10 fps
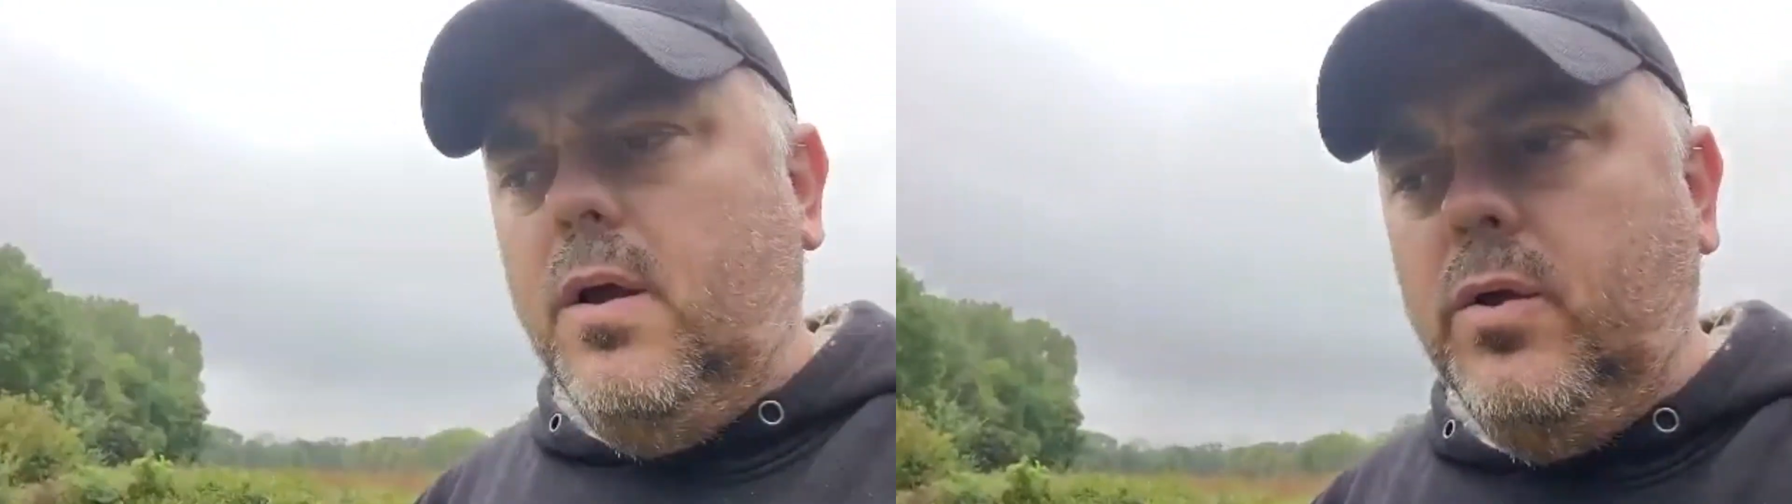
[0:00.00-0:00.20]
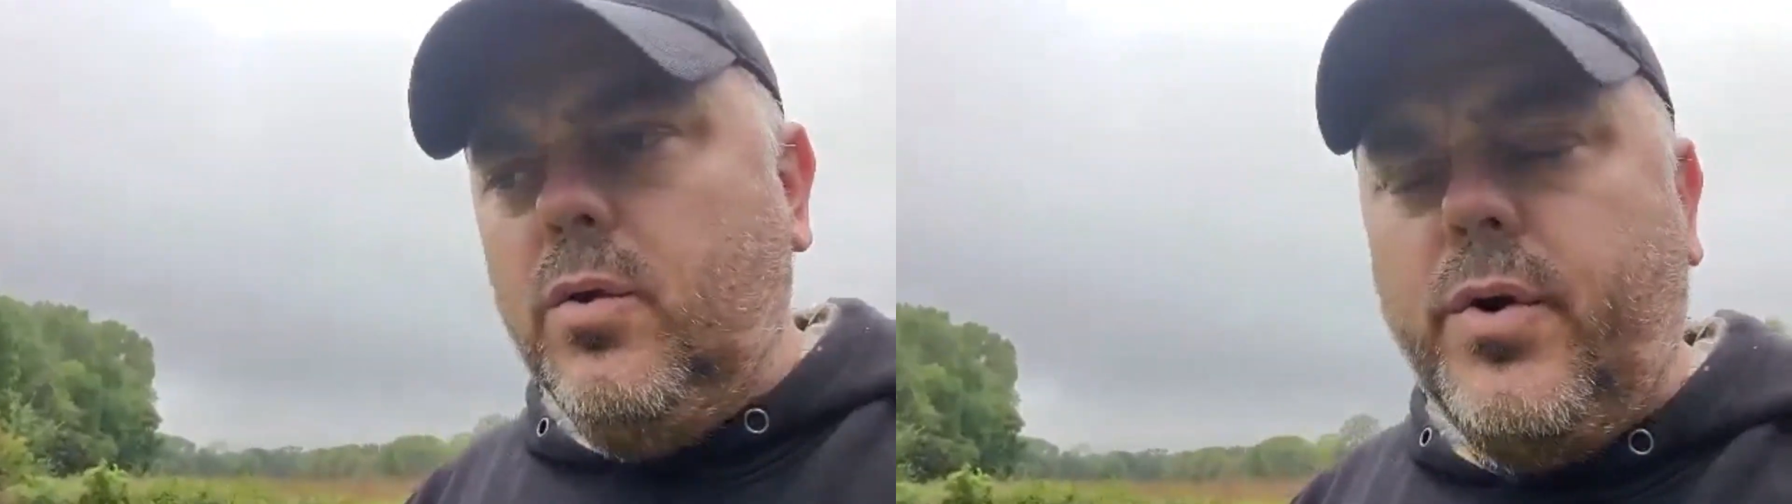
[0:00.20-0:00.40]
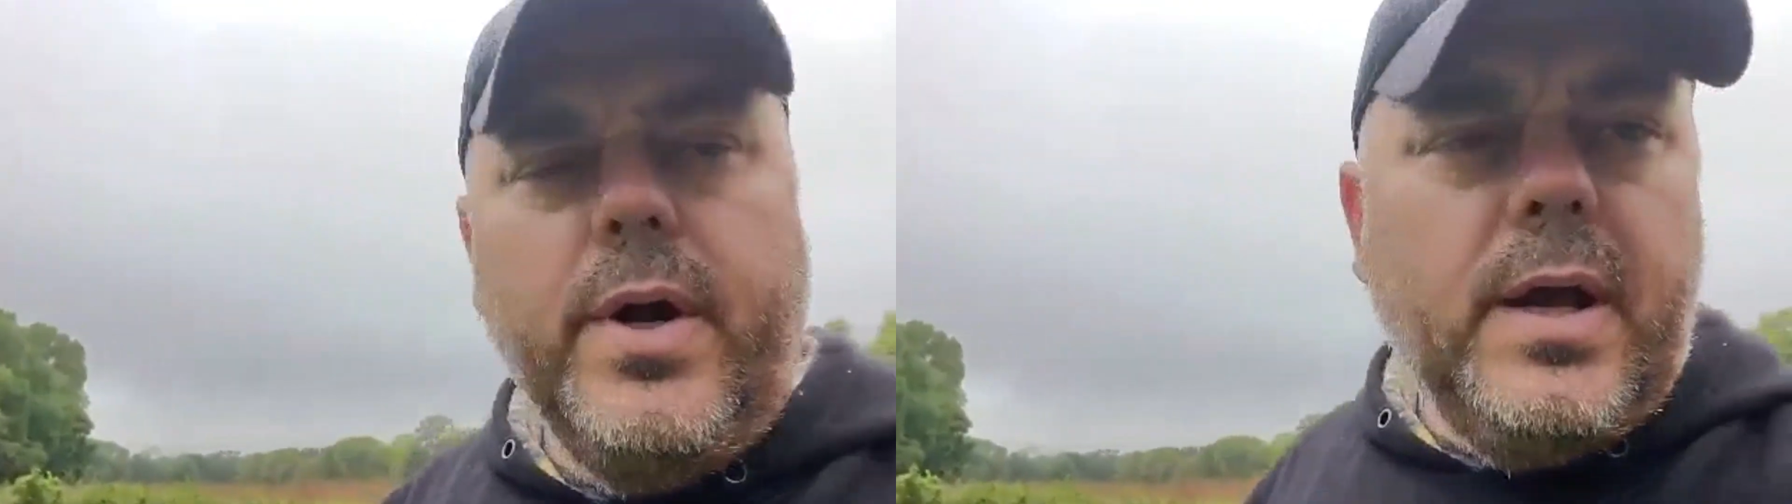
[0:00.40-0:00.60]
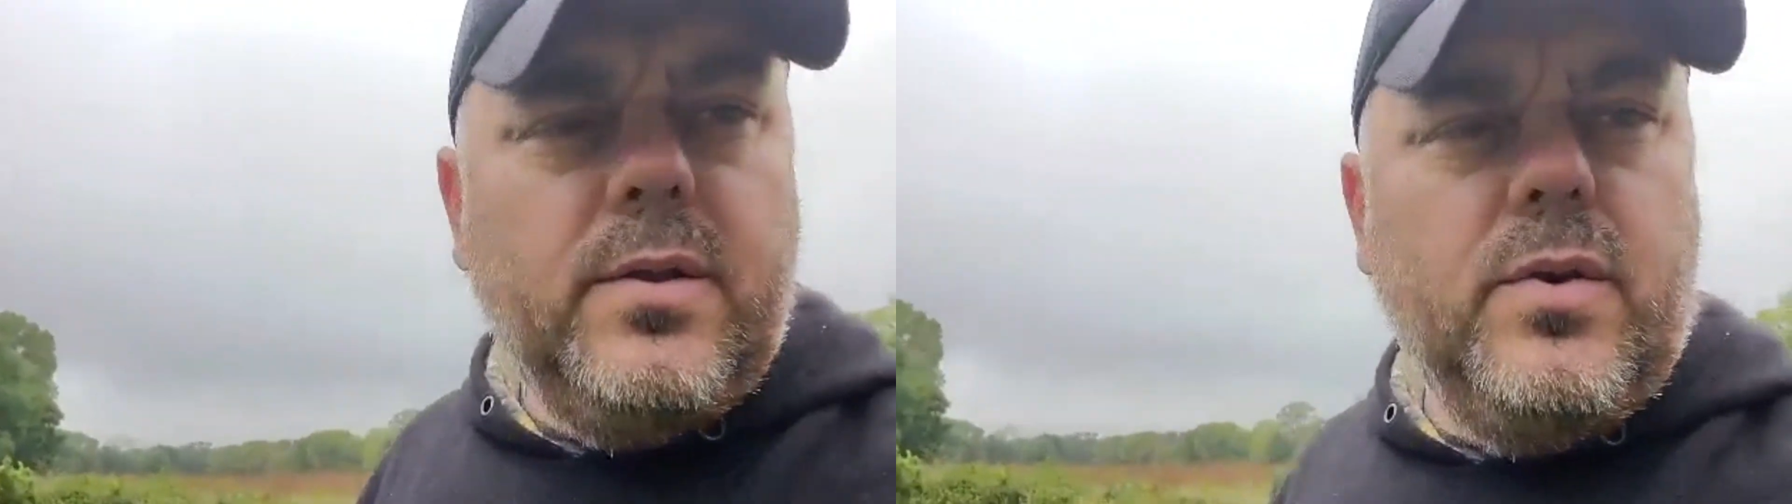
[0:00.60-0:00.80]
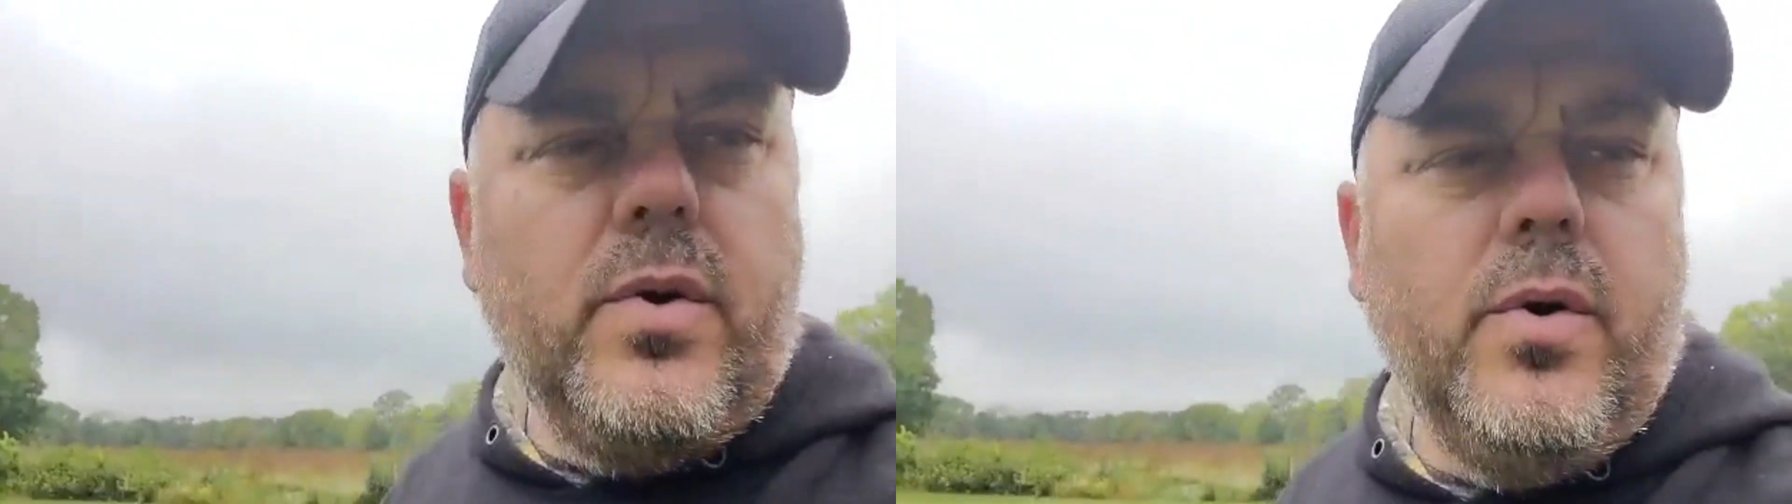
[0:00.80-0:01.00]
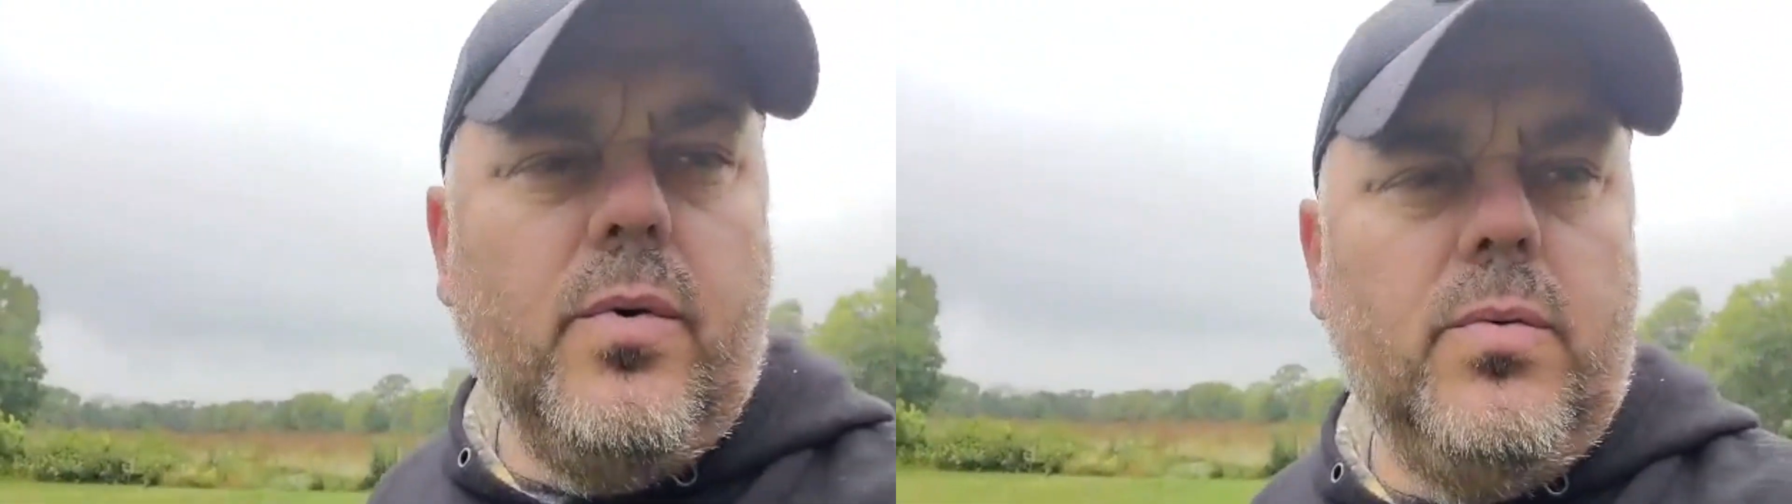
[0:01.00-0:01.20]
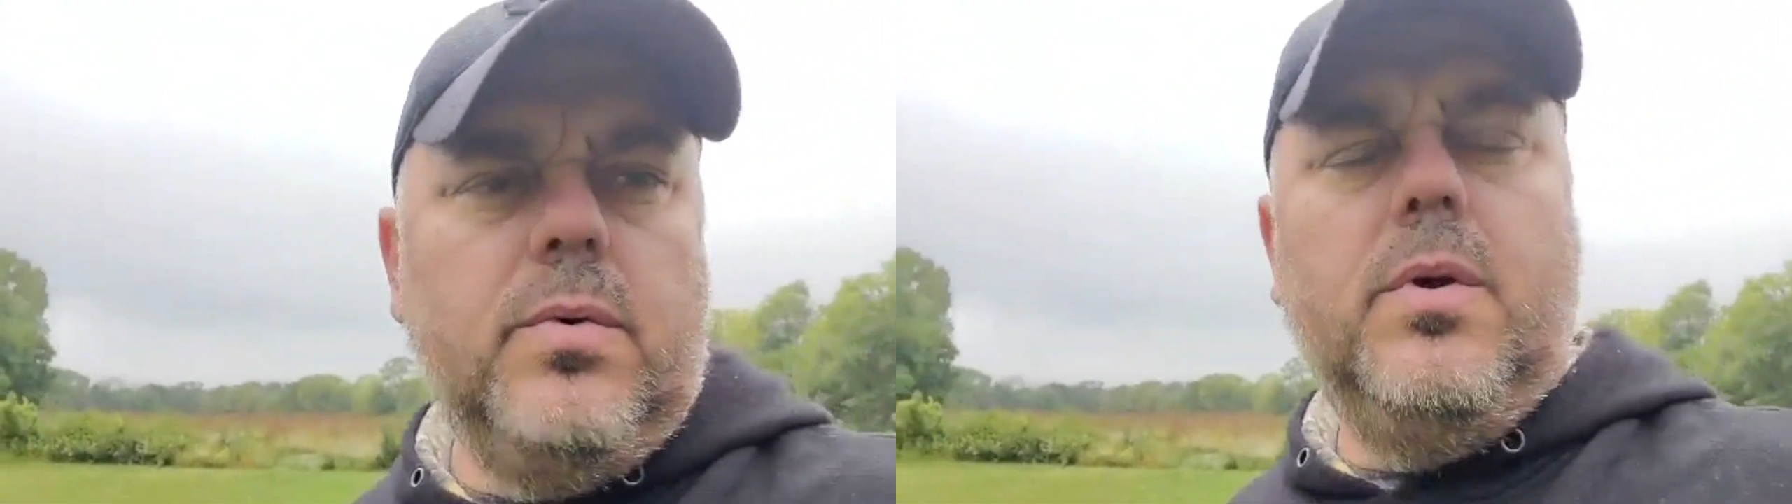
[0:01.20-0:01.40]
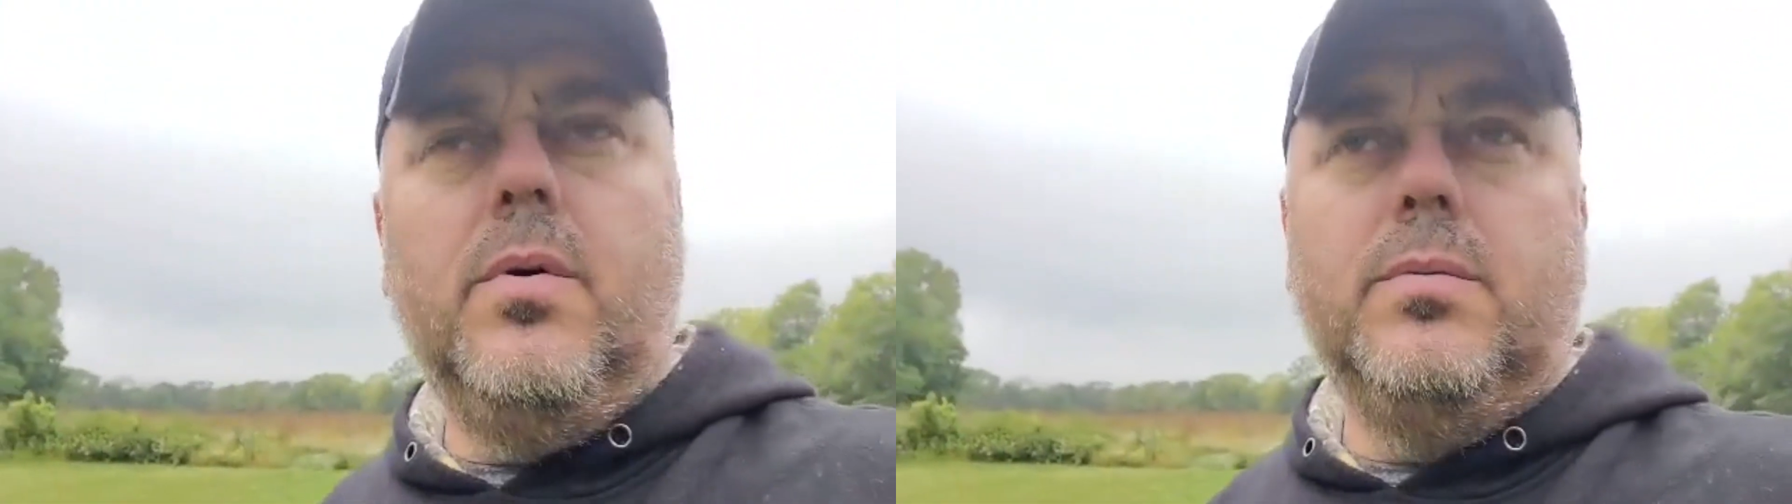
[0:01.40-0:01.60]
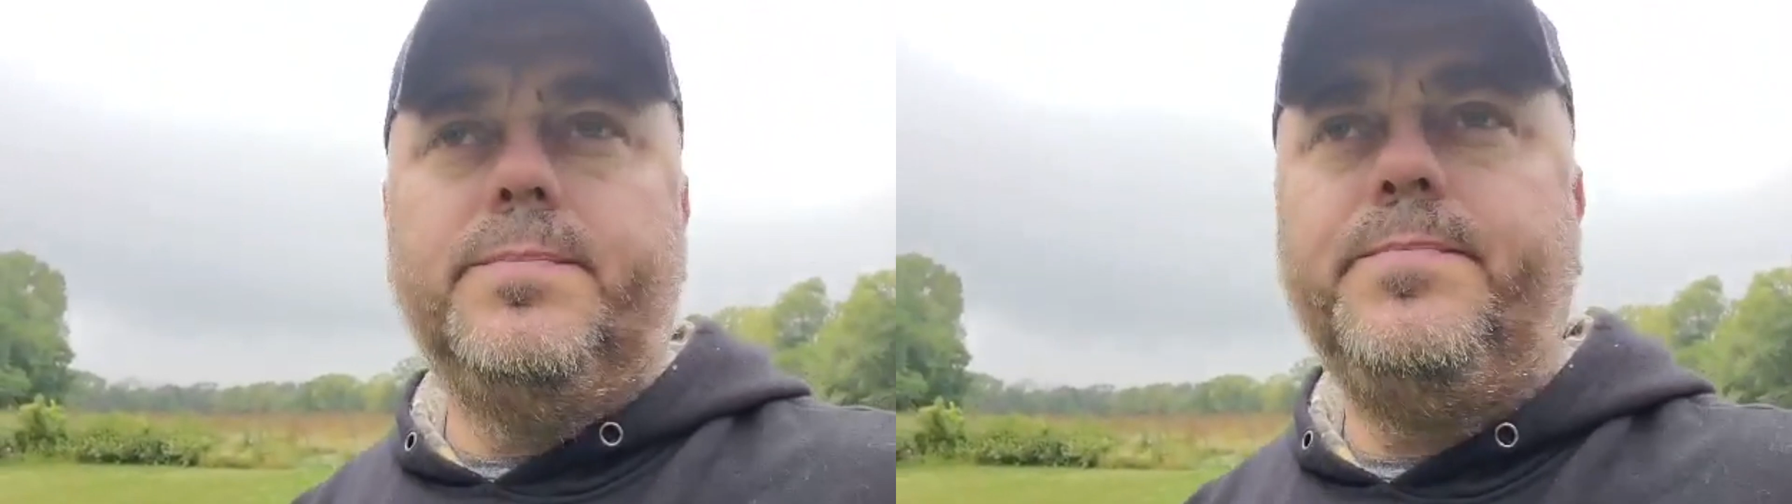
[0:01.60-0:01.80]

you create your own